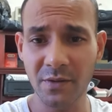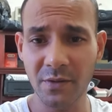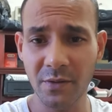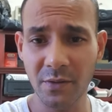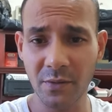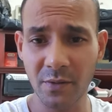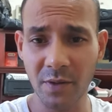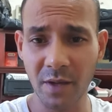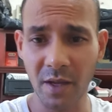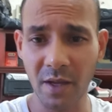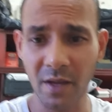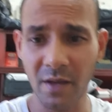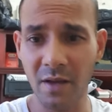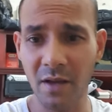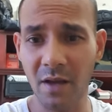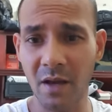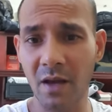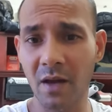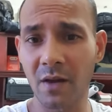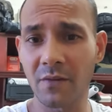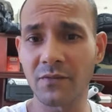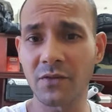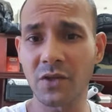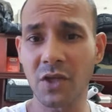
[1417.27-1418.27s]
okay,
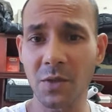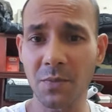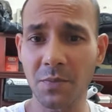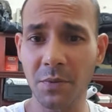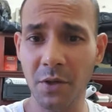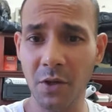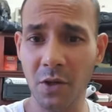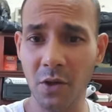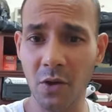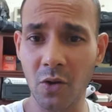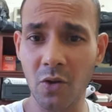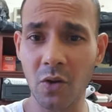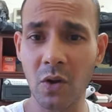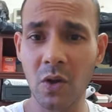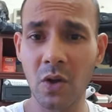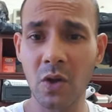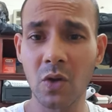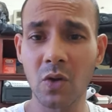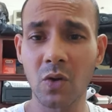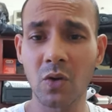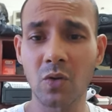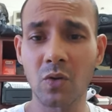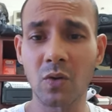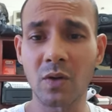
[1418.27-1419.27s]
of GPO,
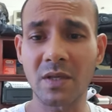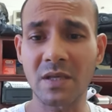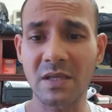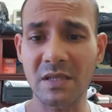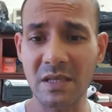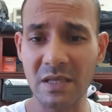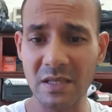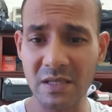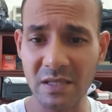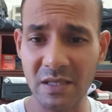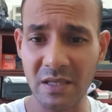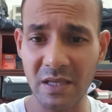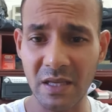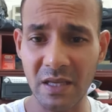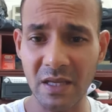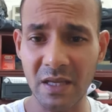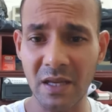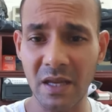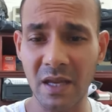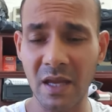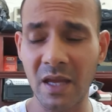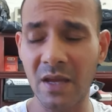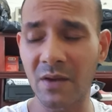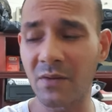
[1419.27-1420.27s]
who
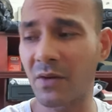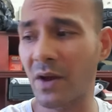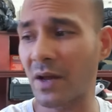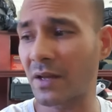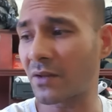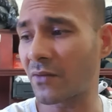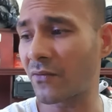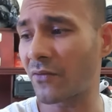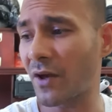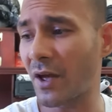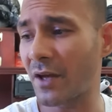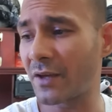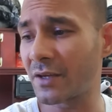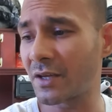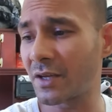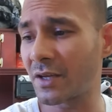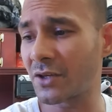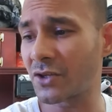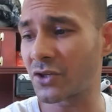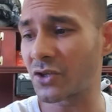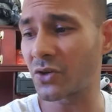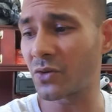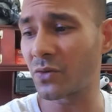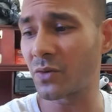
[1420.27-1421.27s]
assisted in rectifying
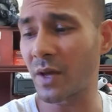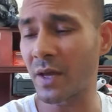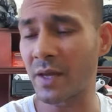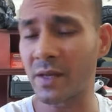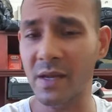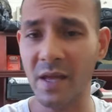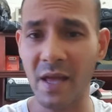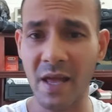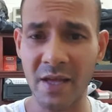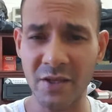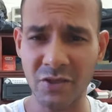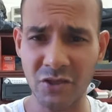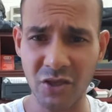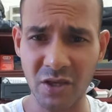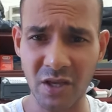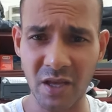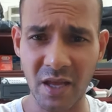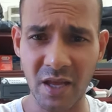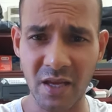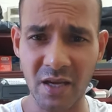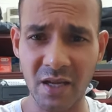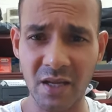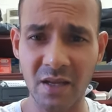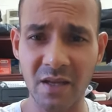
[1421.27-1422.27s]
the issue and
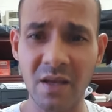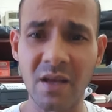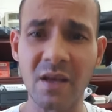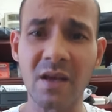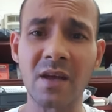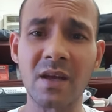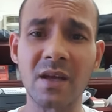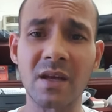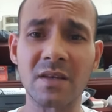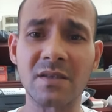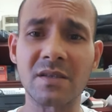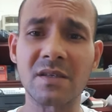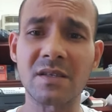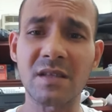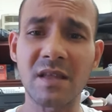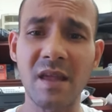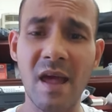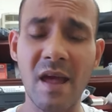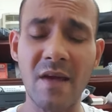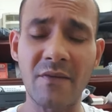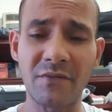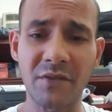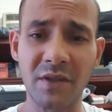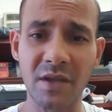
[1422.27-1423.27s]
educating his
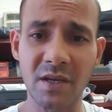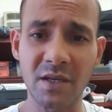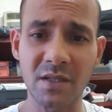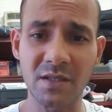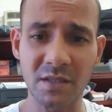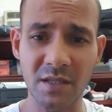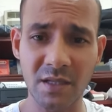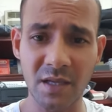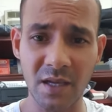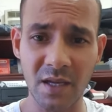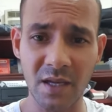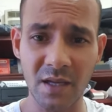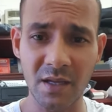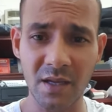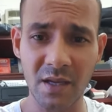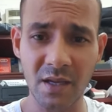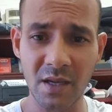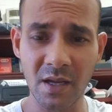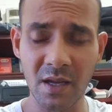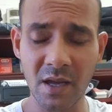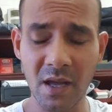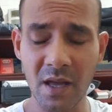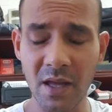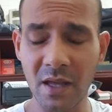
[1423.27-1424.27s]
staff there today
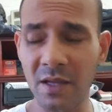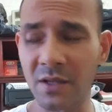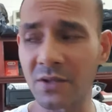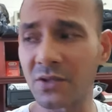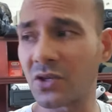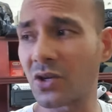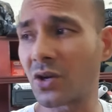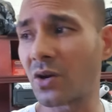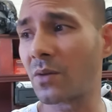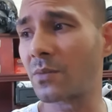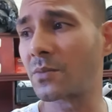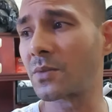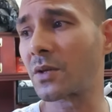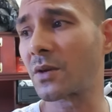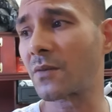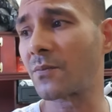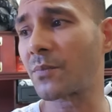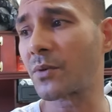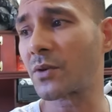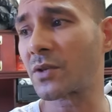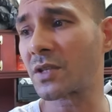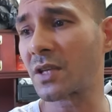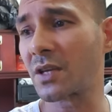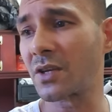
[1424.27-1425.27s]
in terms
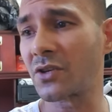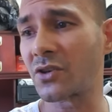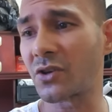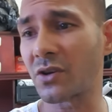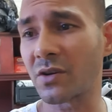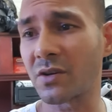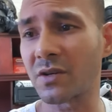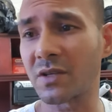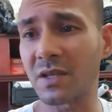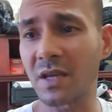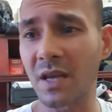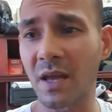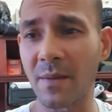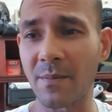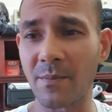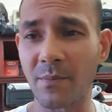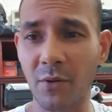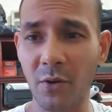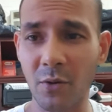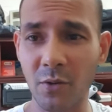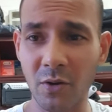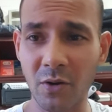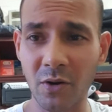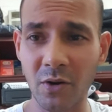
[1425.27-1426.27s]
of procedures
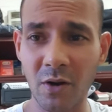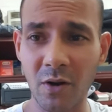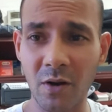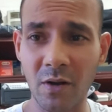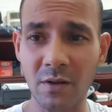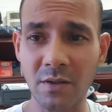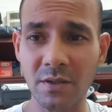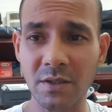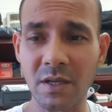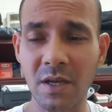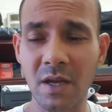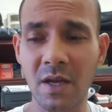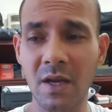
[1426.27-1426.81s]
and protocols.